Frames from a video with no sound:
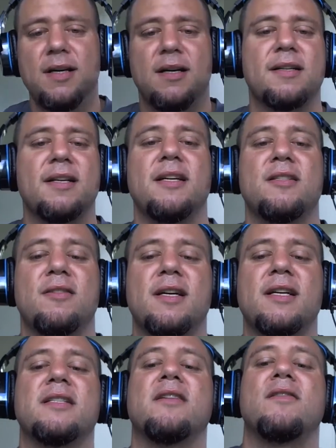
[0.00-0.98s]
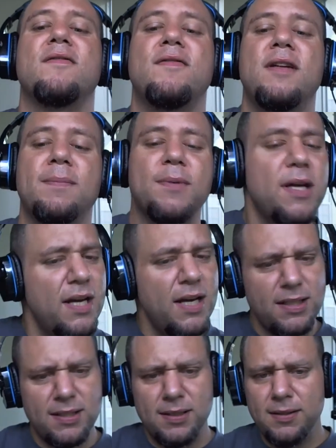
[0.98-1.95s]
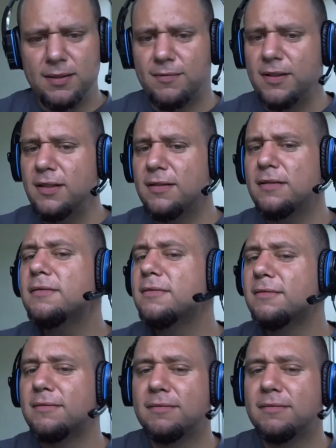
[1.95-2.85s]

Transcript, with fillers: I'll catch you guys on the flip. To the view.